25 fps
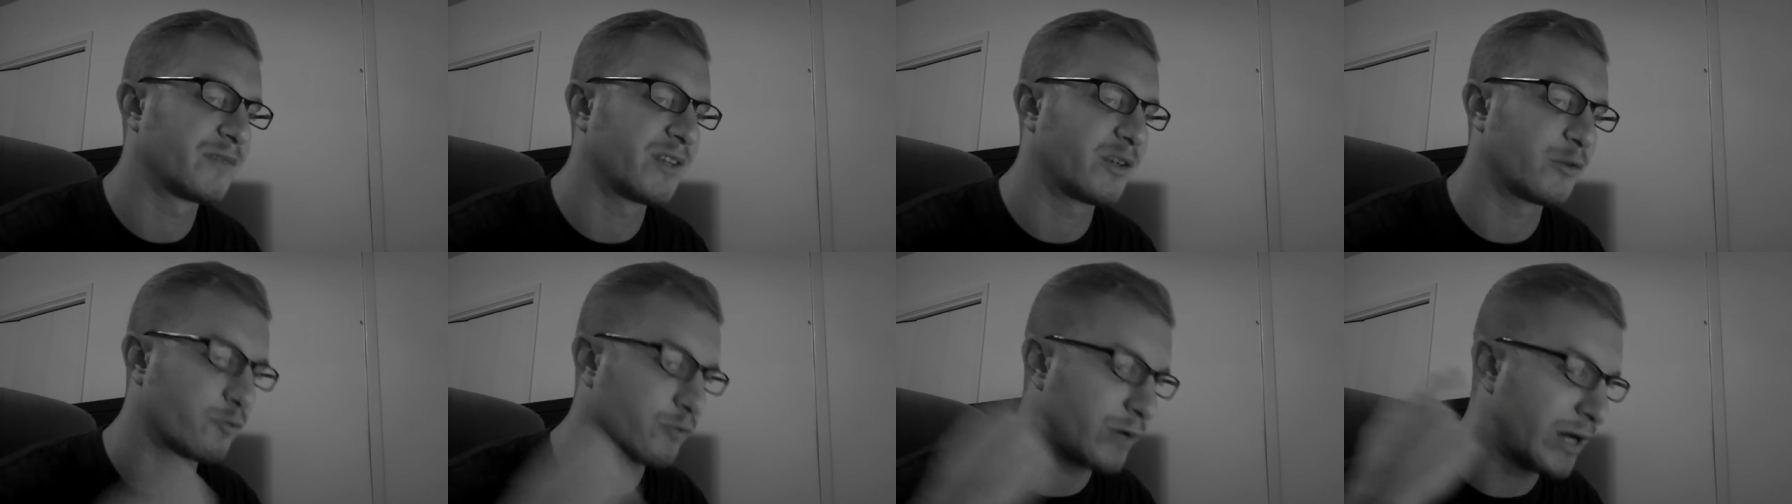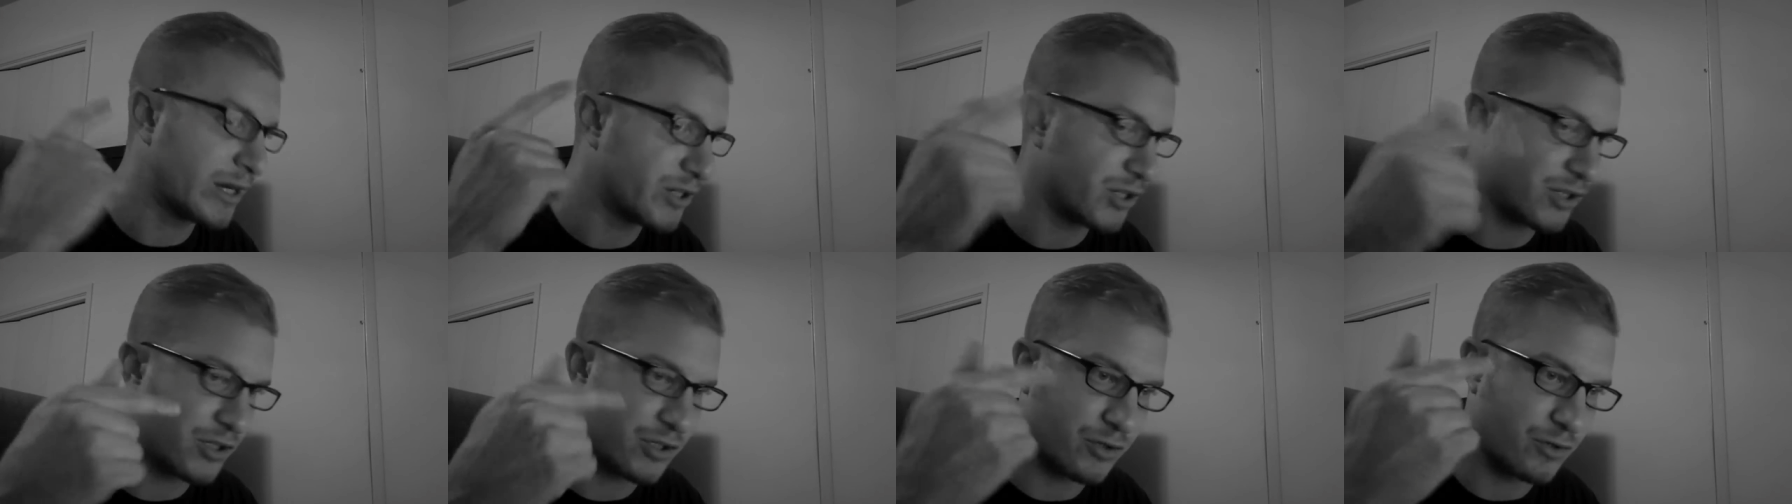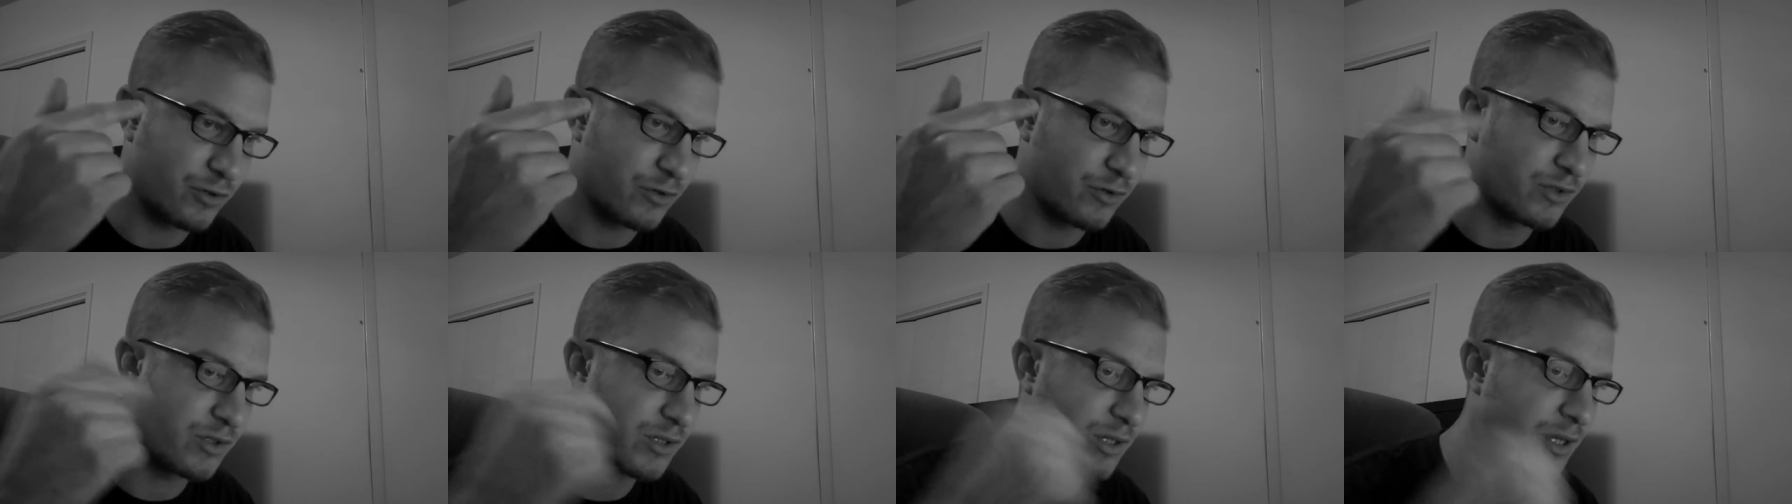it
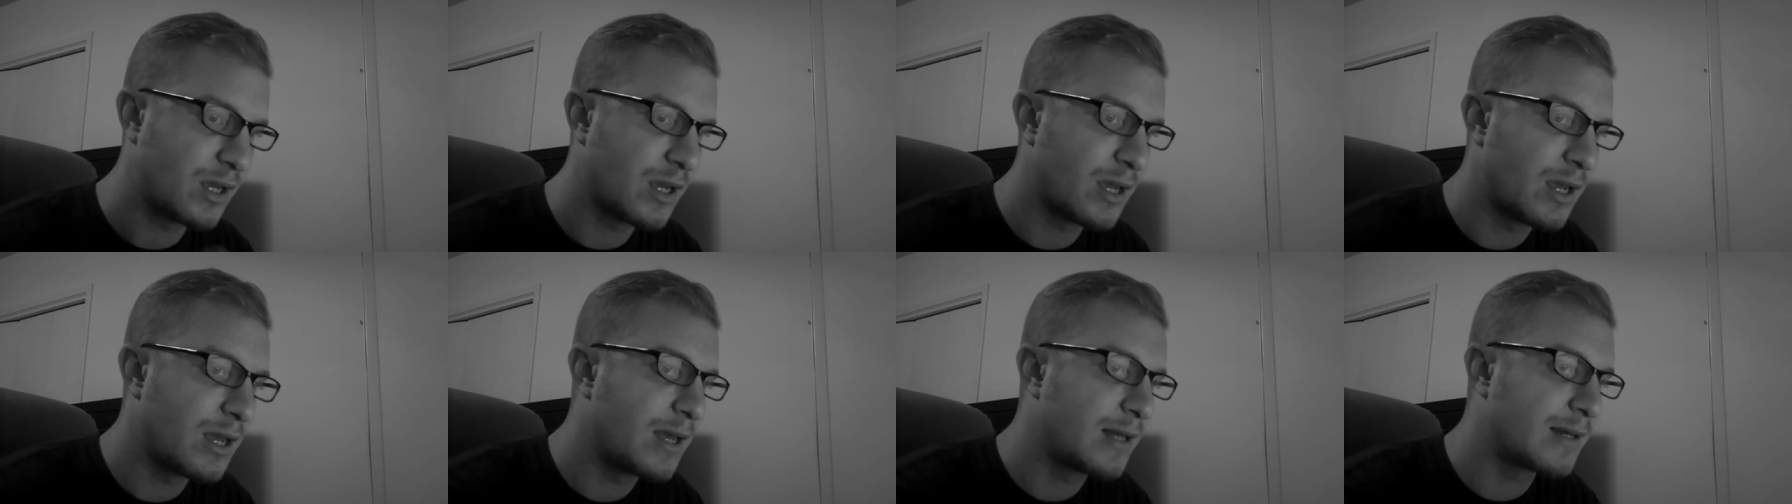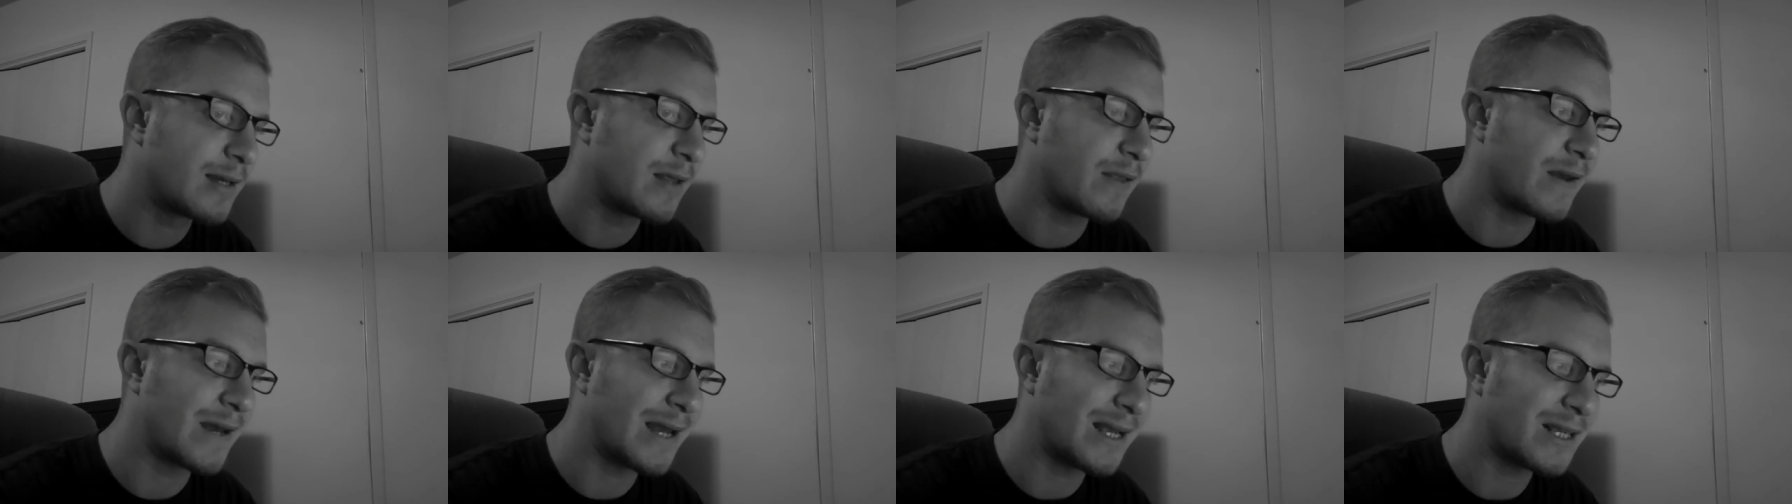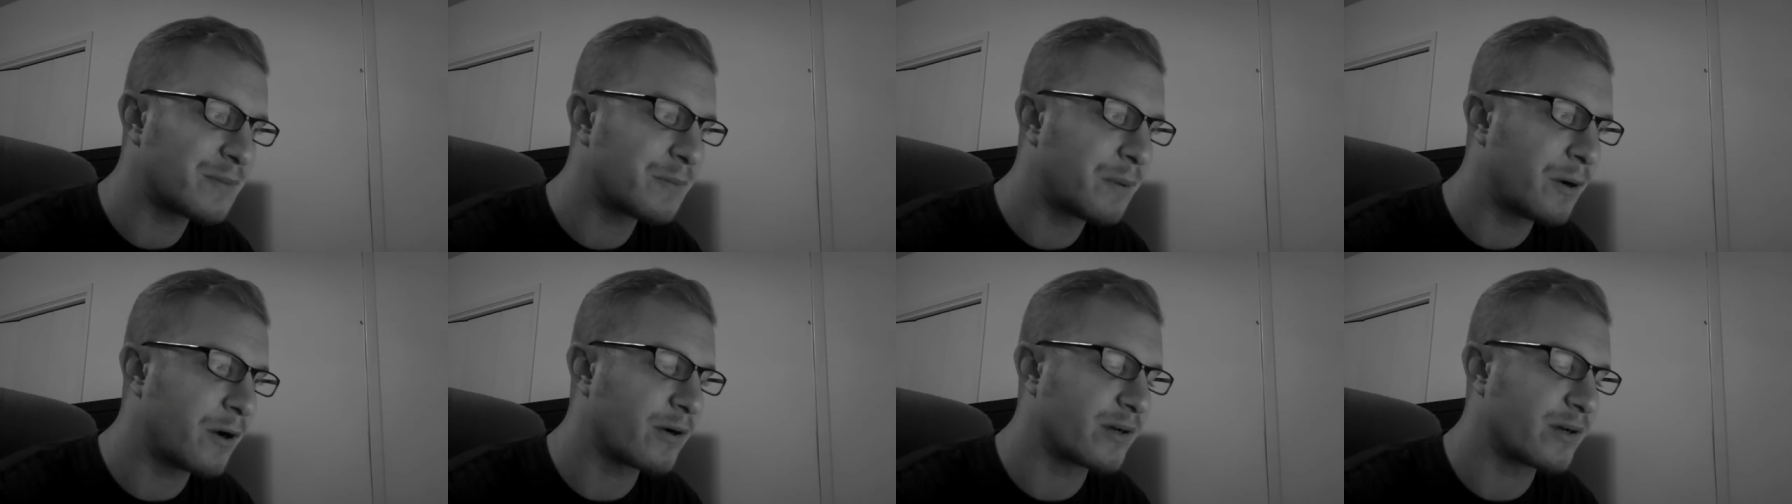registers. Now, the next